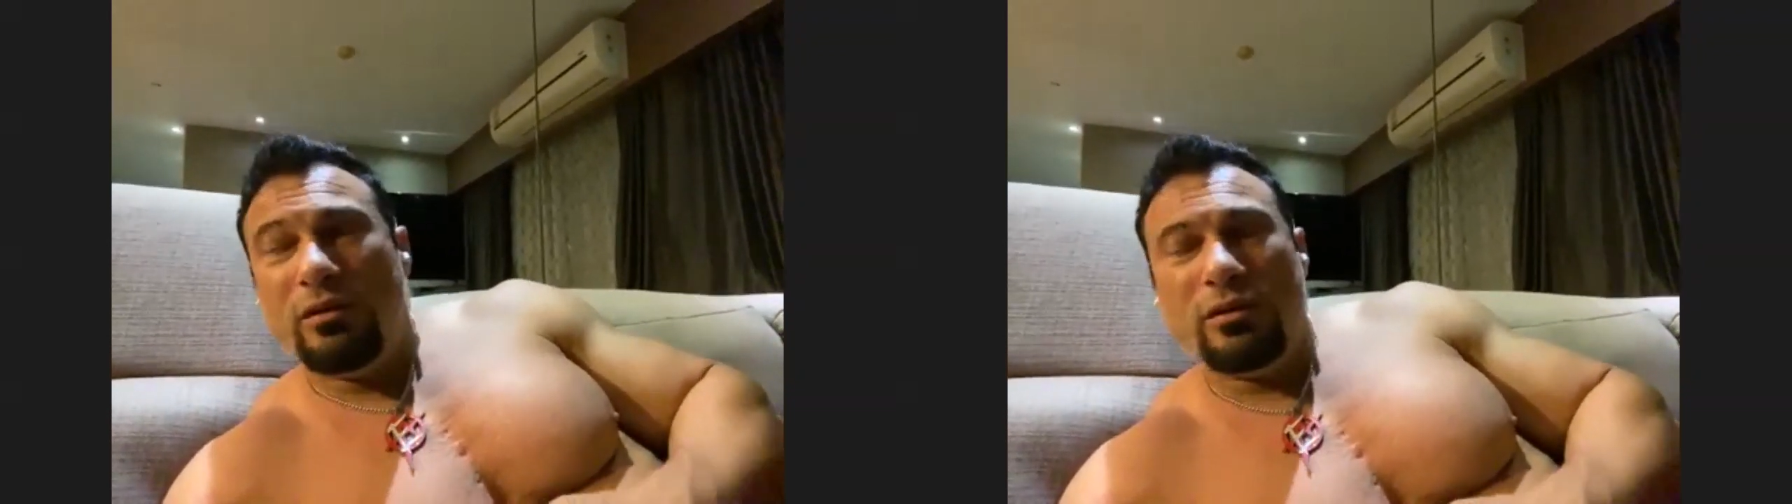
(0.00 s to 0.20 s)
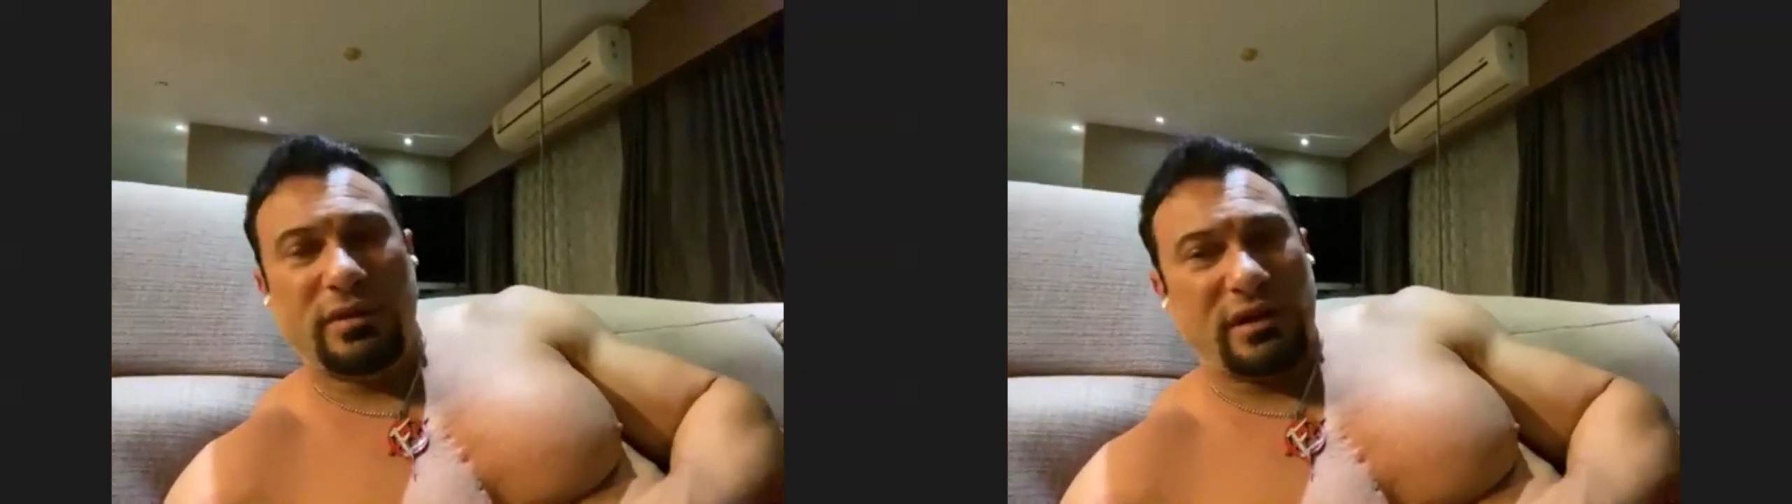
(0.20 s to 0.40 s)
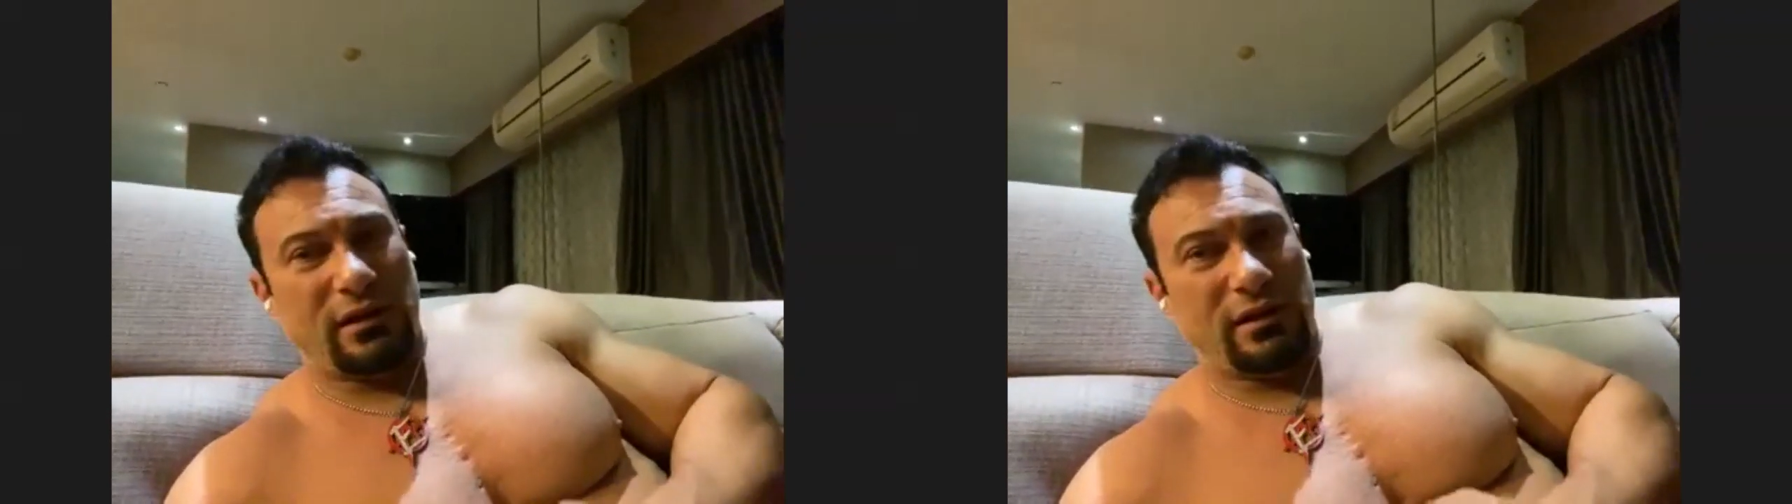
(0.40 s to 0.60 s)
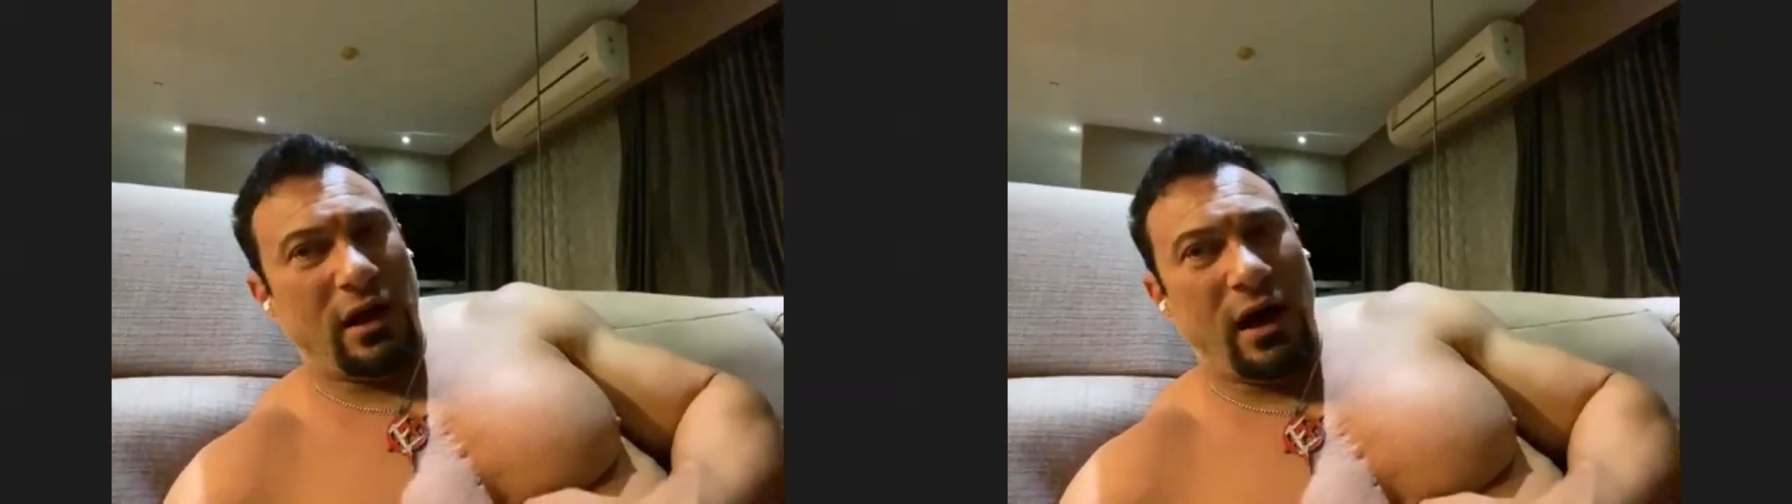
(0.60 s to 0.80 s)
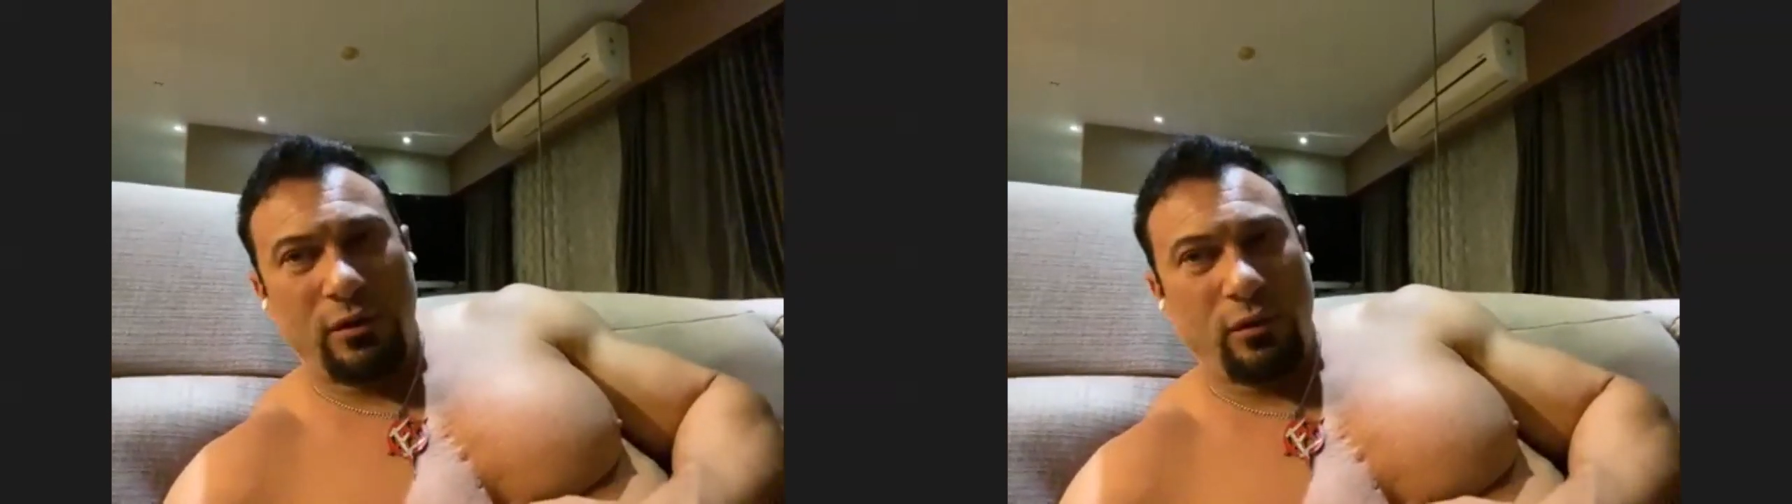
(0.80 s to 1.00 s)
would be a
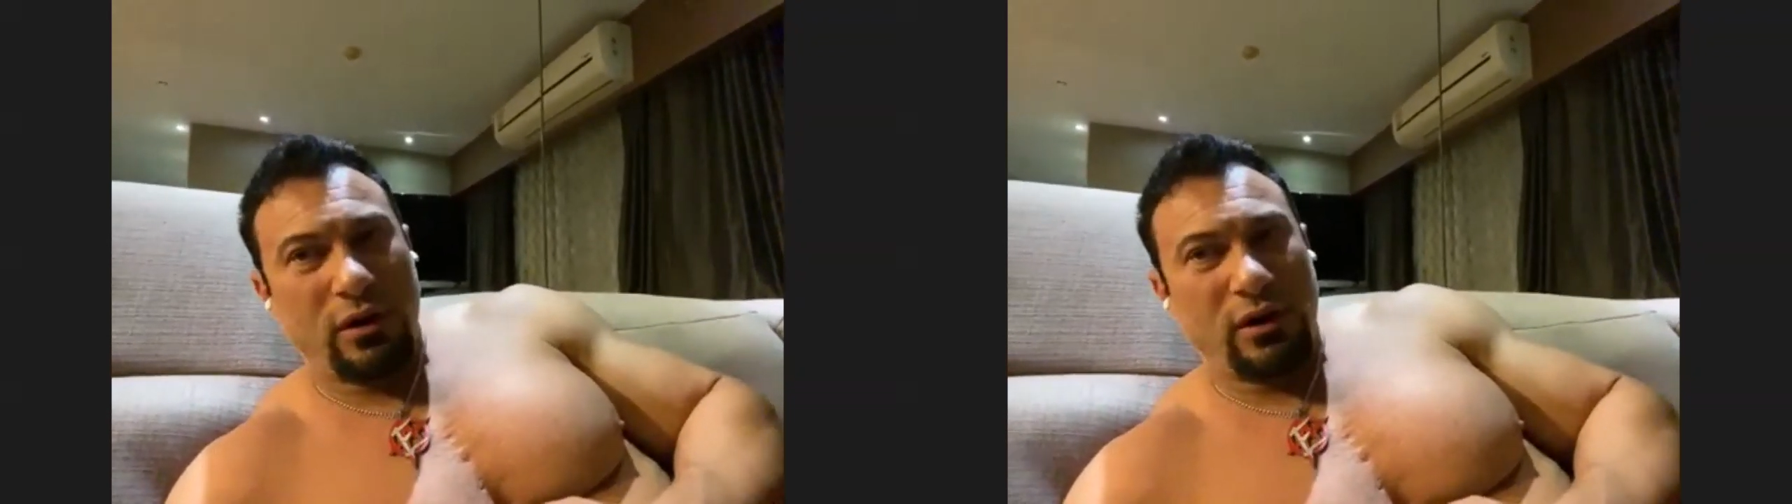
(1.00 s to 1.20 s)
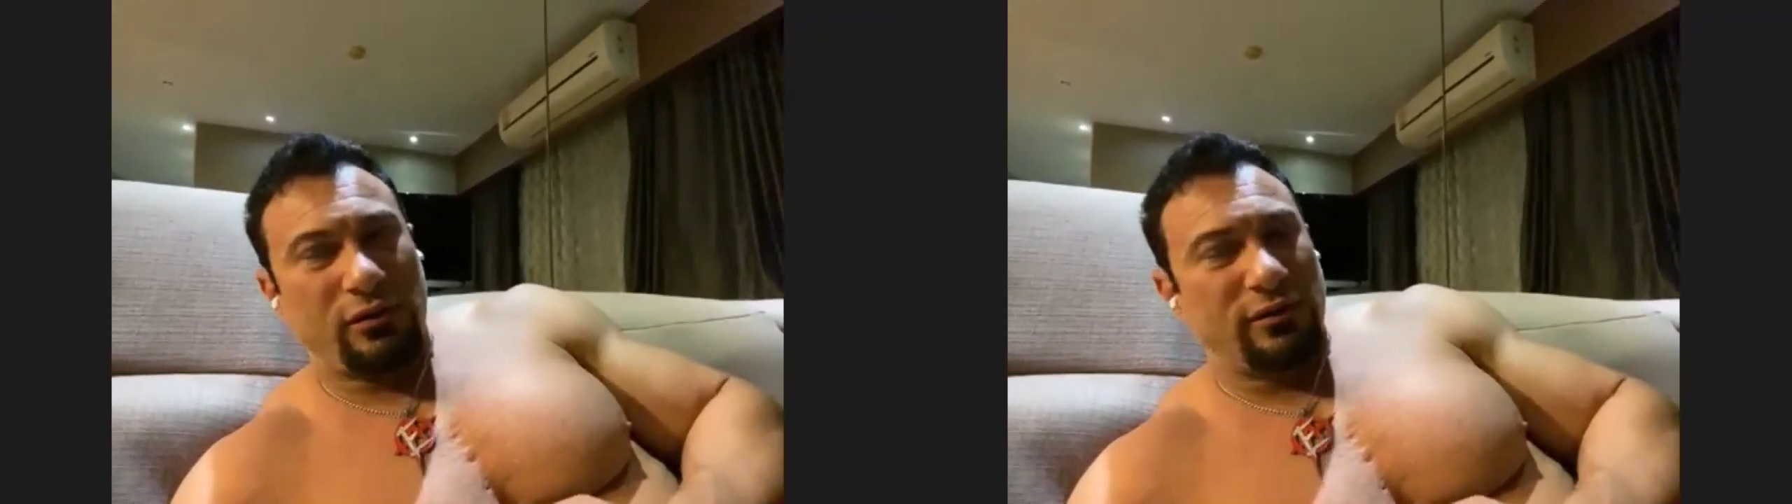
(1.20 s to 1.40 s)
lot of work